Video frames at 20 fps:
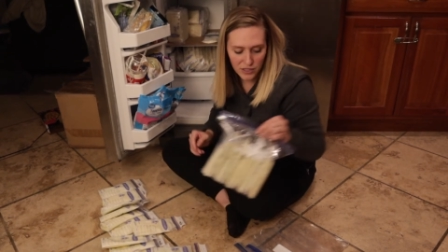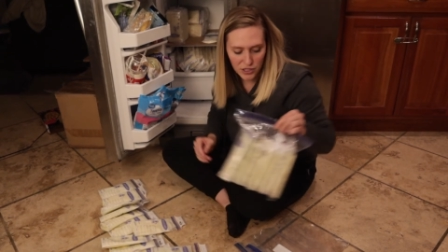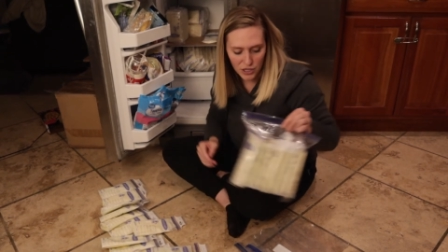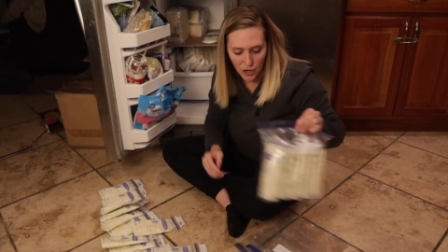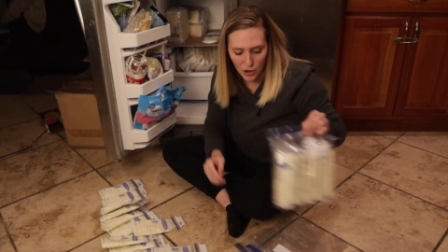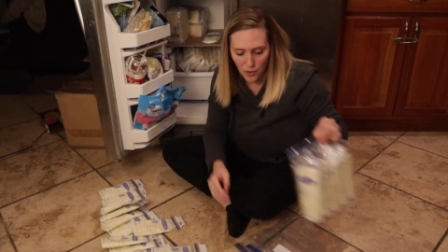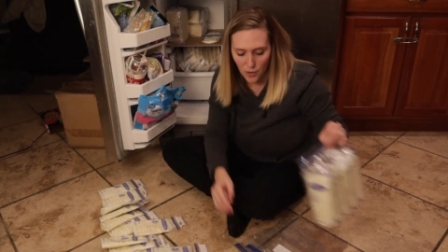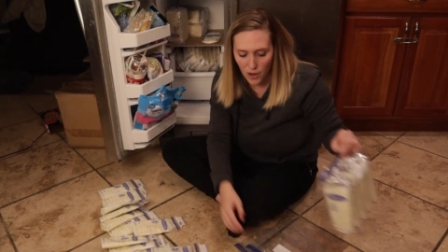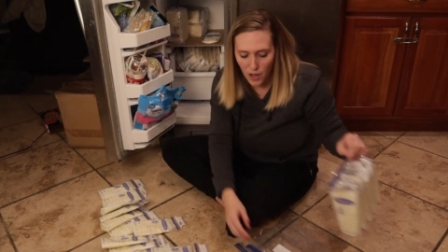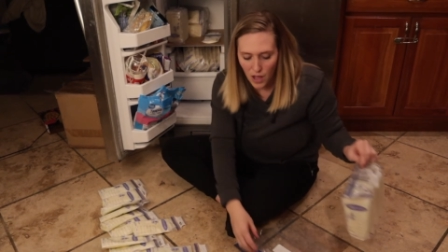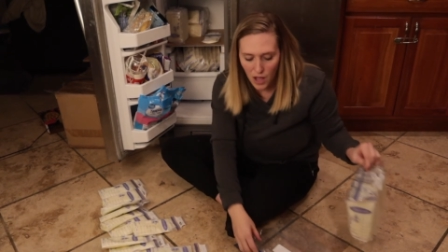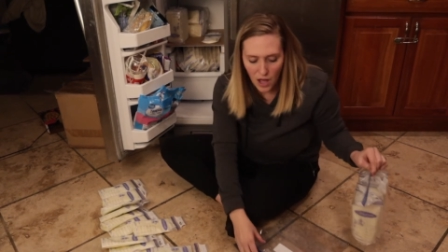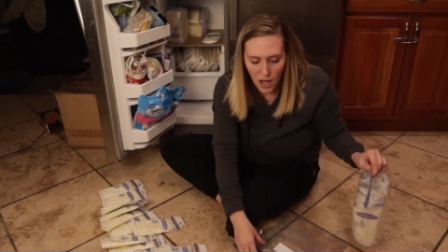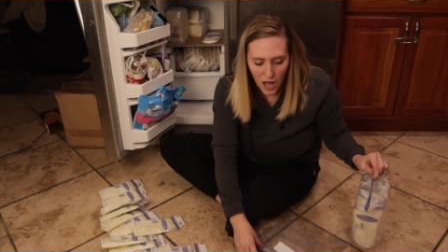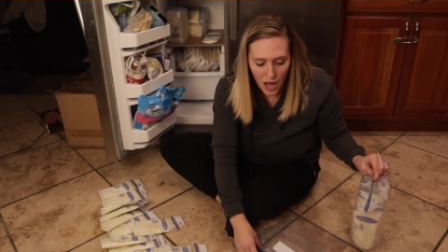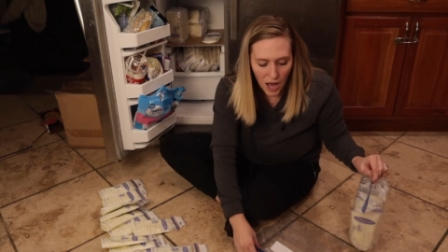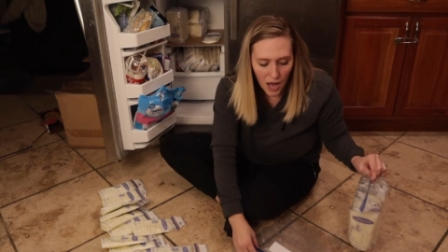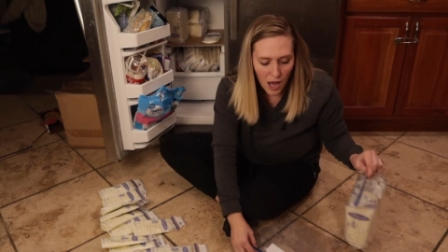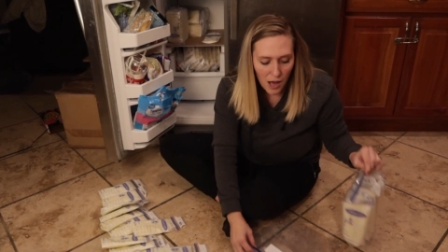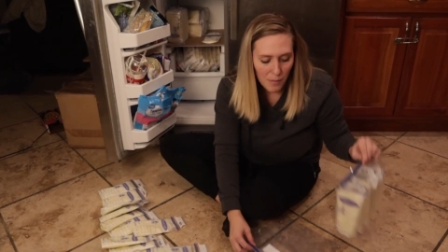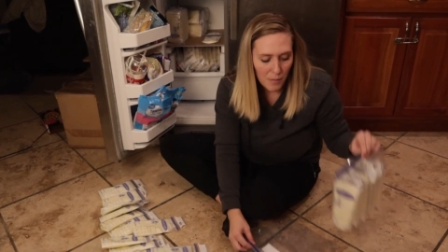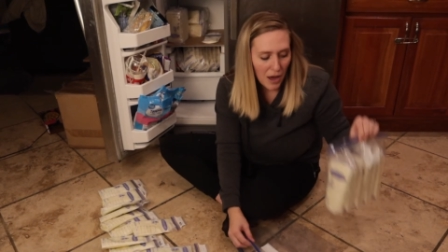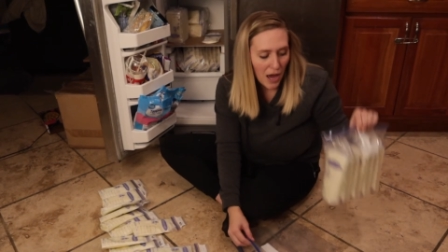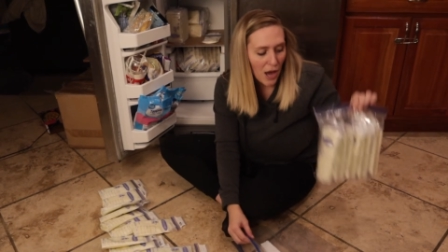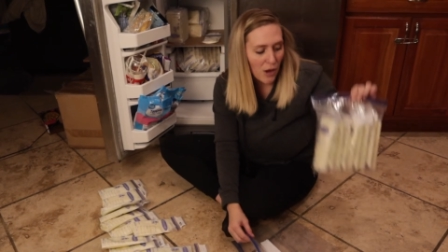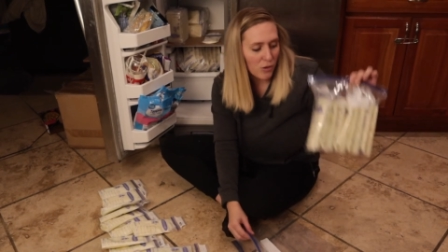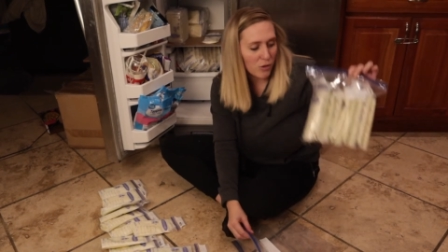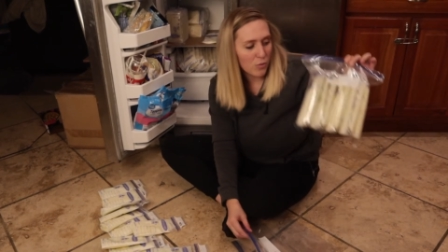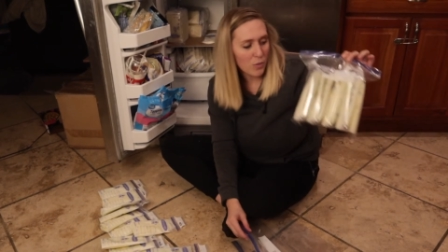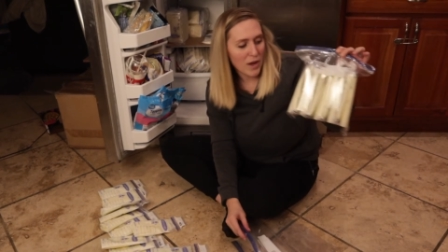So
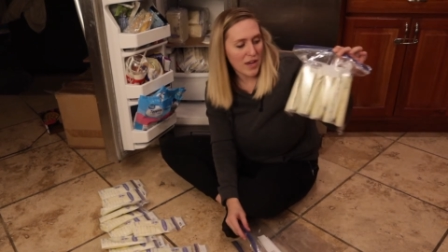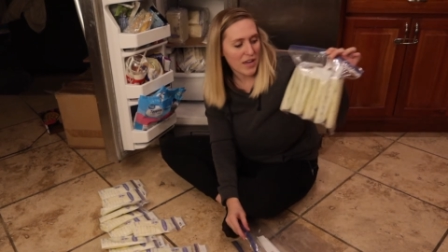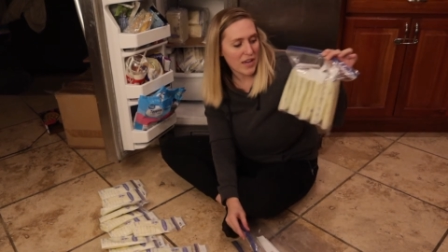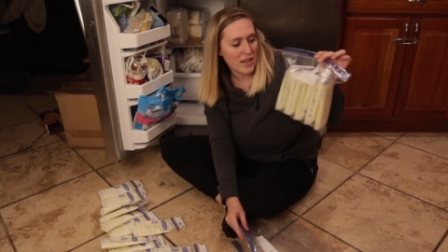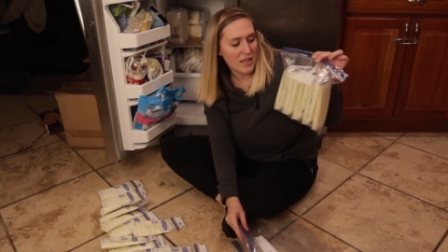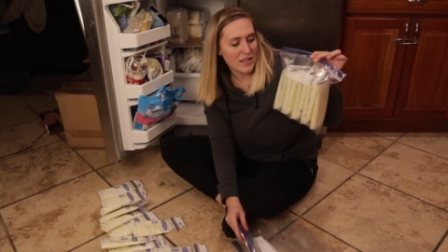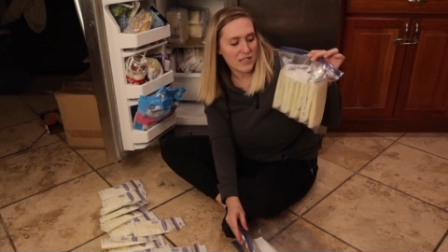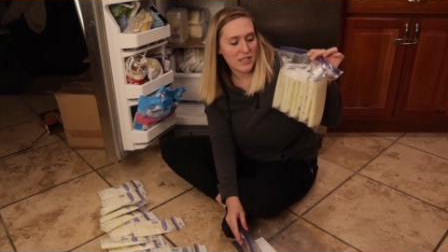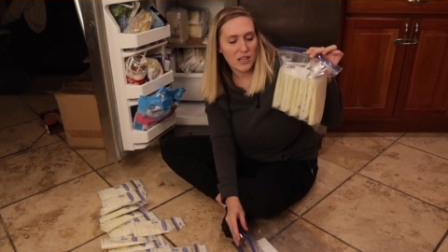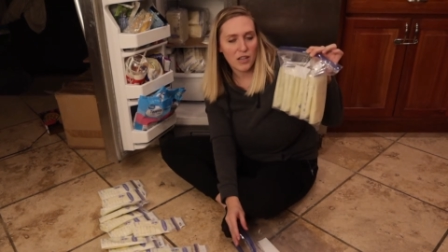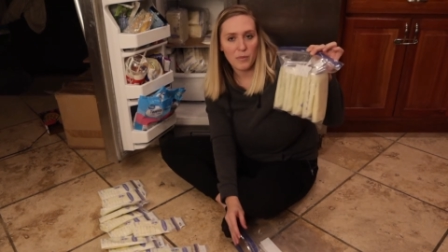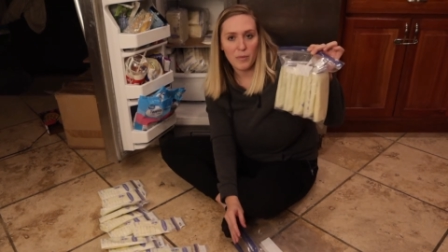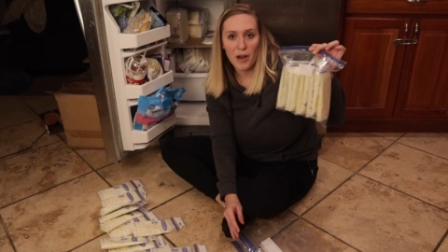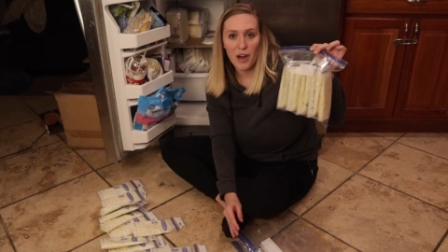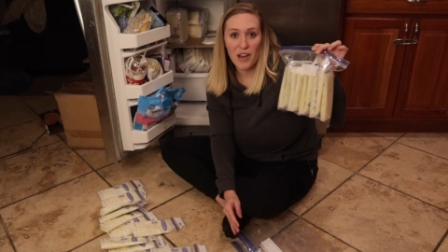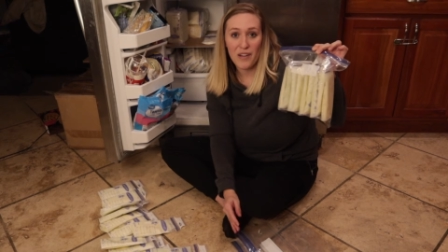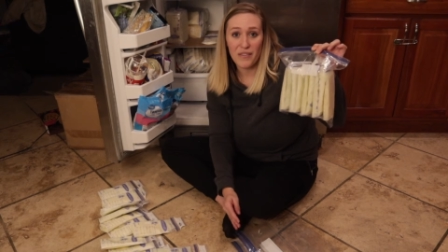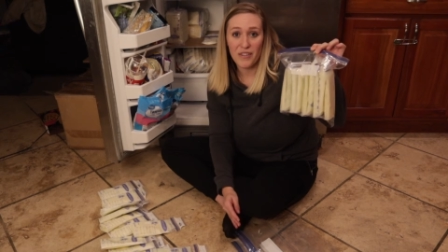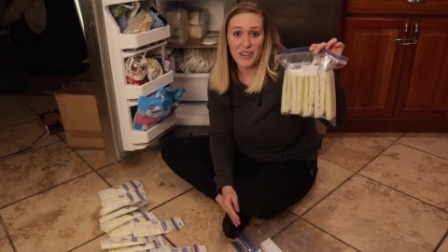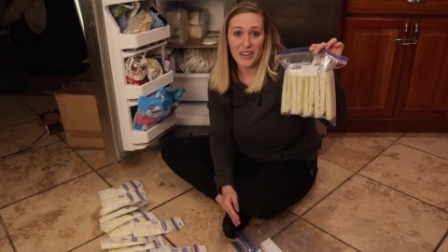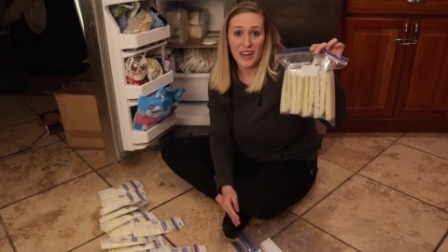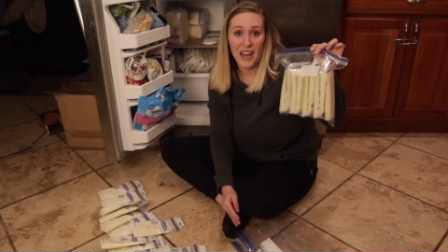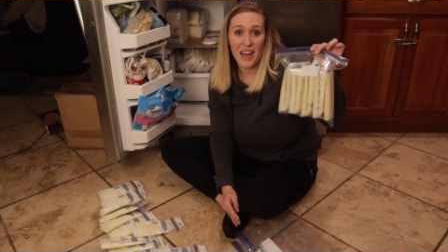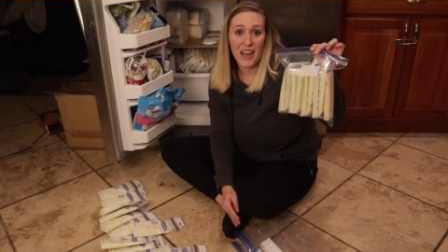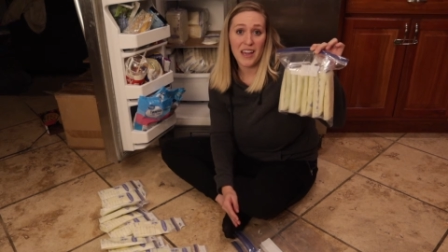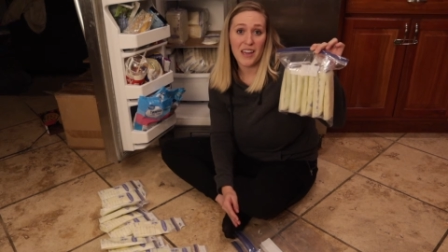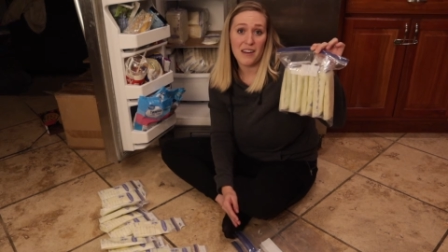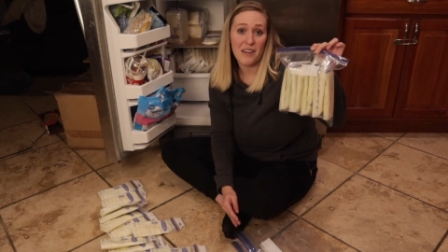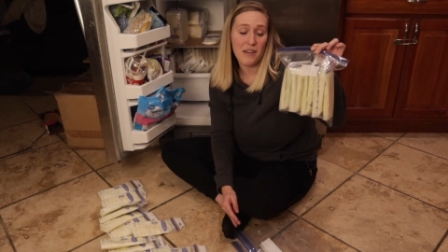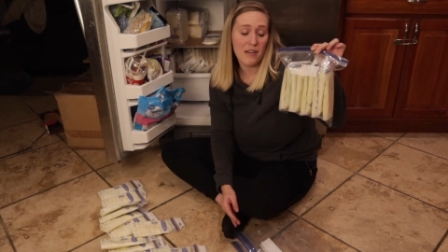I would wait until about every
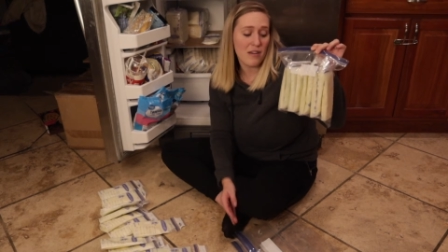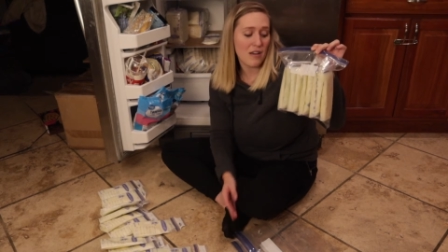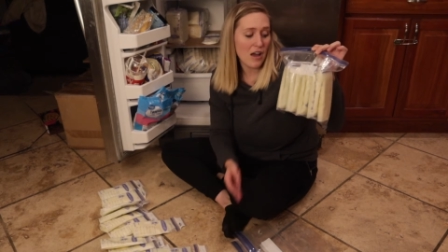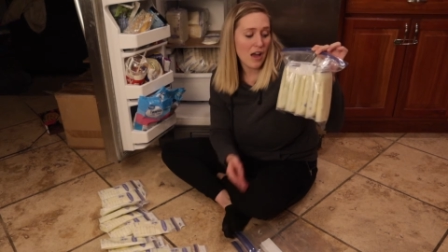9